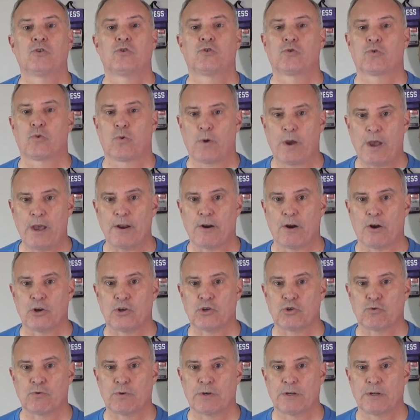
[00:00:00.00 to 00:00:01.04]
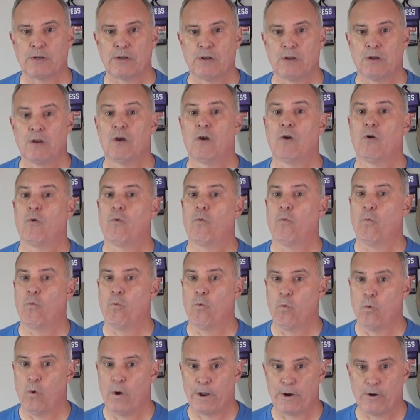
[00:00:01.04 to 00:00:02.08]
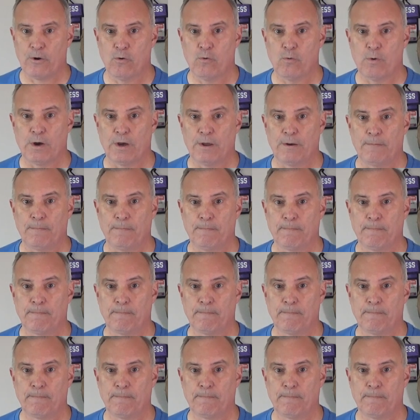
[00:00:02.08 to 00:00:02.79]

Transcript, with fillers: Trad Archery one oh one.